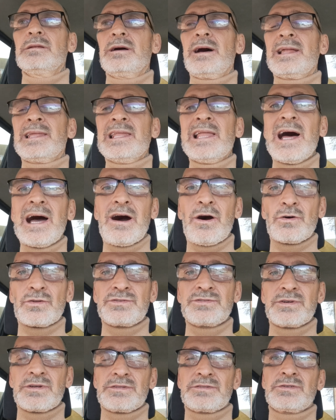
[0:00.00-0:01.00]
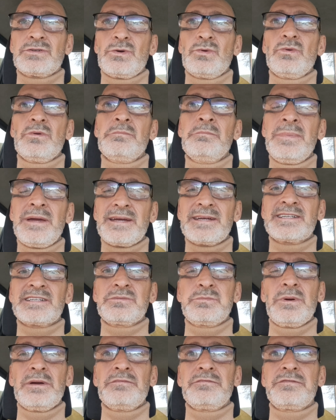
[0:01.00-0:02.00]
allowed to
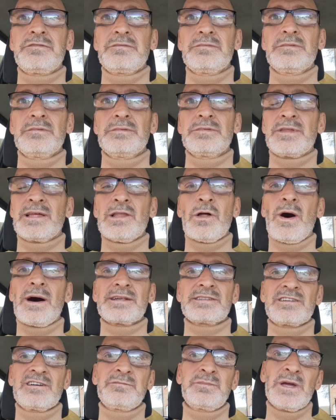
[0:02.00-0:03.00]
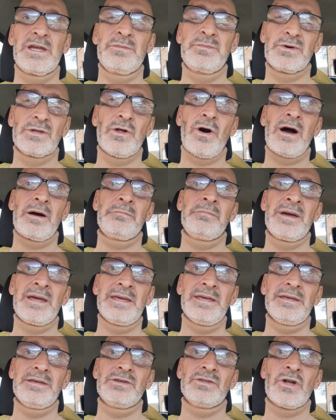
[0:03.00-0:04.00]
mix with the likes of people like me,
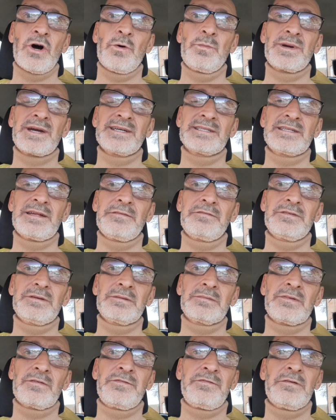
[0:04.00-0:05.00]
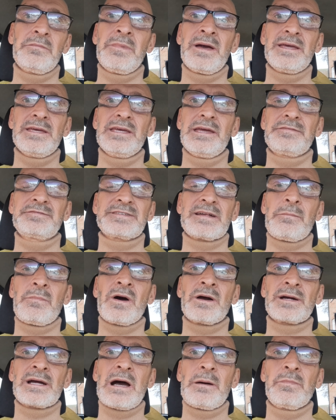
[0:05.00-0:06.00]
you know, because if for me, if
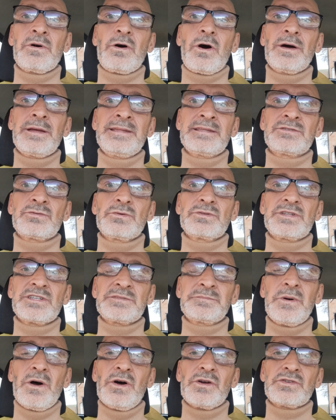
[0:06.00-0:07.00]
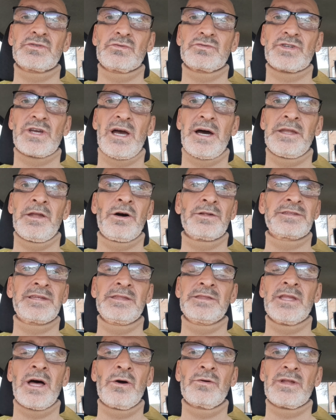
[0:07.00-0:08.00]
someone come into a dispersal jail and I
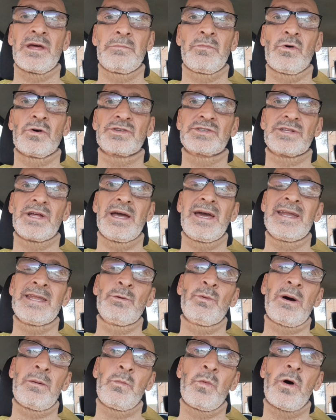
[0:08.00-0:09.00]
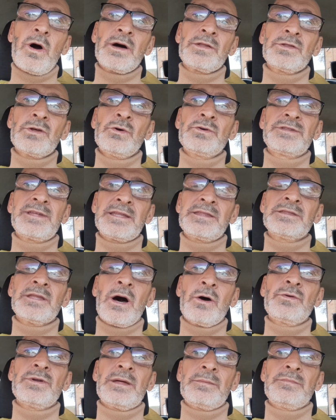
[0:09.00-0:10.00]
didn't know them or anyone what I knew didn't
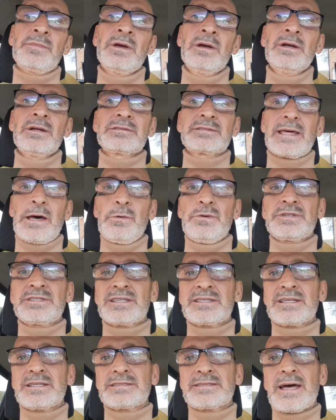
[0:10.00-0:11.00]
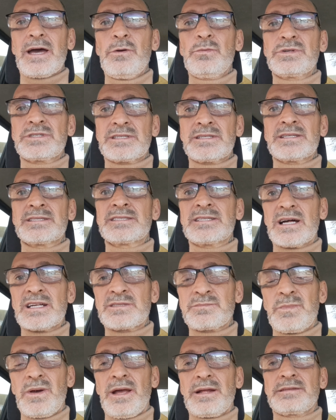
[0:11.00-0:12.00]
know them, they was they was a
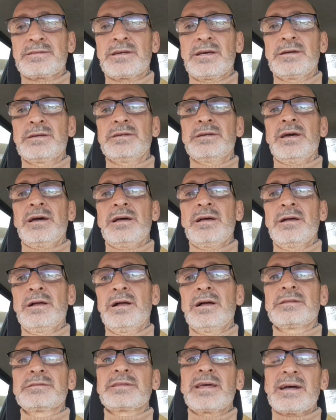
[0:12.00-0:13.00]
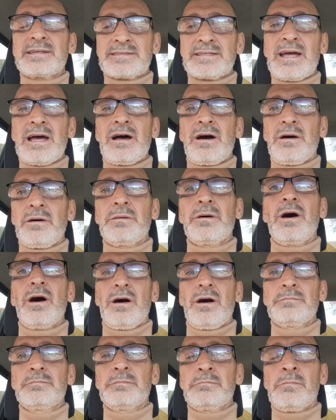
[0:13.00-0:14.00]
suspect. Yeah. That's how
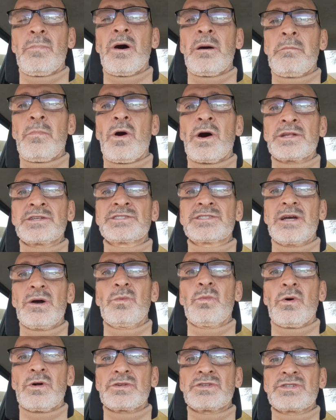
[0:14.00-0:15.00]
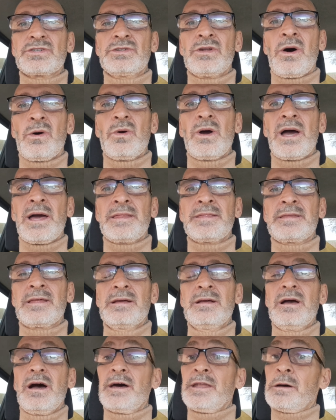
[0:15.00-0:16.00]
my mindset was, you know, and,
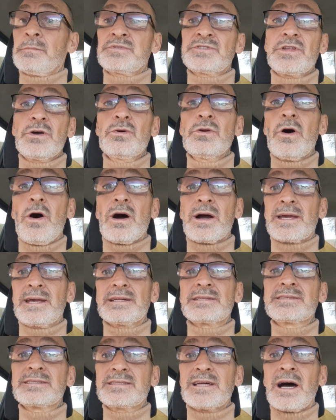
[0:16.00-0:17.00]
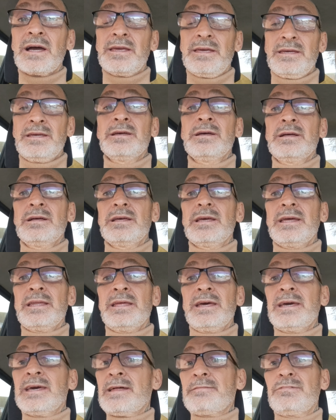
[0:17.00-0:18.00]
and I'm still like it today in,
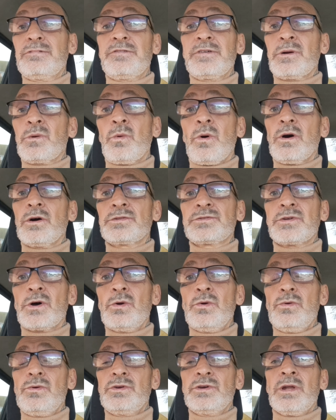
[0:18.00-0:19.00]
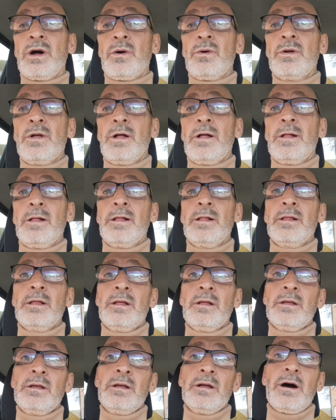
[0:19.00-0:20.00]
in everything what I do, you know.
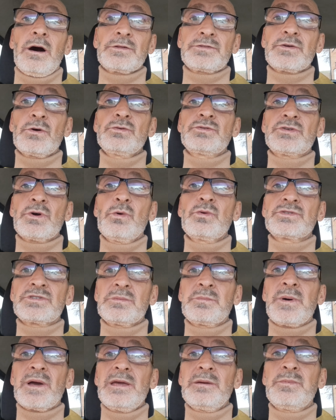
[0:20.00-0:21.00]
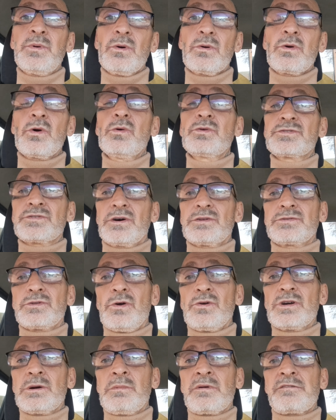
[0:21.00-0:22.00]
I do talk to people, of course I do.
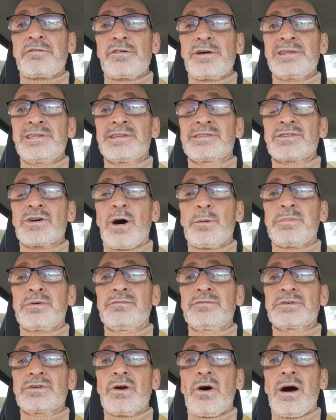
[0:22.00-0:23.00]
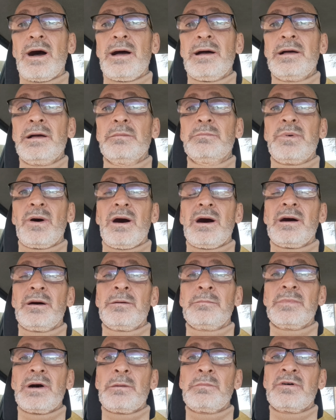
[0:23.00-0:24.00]
I'm a friendly type of a guy, but I'm
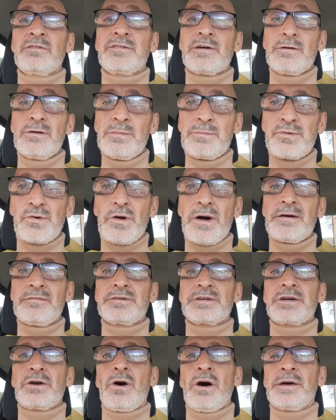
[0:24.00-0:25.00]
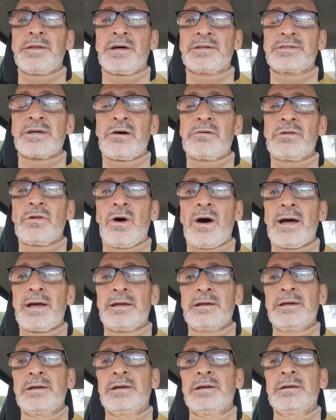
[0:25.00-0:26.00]
um, I'm a very private guy and I don't like
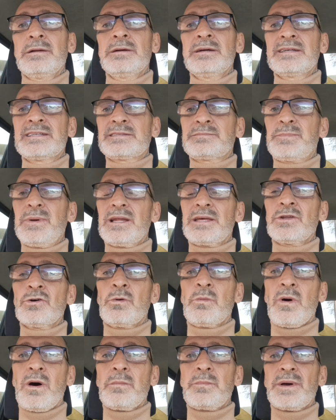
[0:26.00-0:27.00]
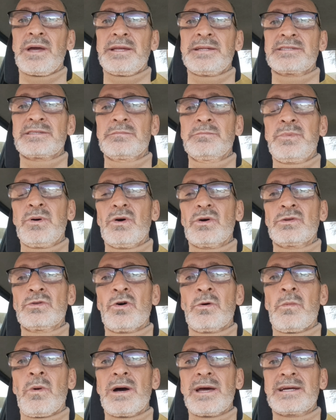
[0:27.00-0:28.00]
spilling all my beans and putting
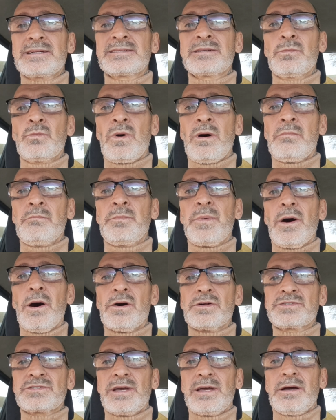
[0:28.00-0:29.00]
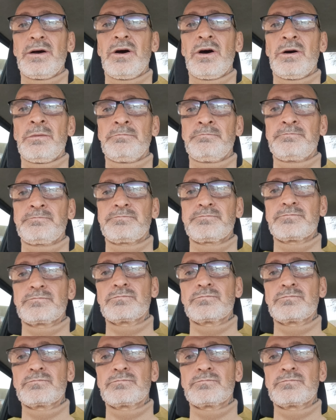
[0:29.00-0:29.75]
all my eggs in one basket. Um,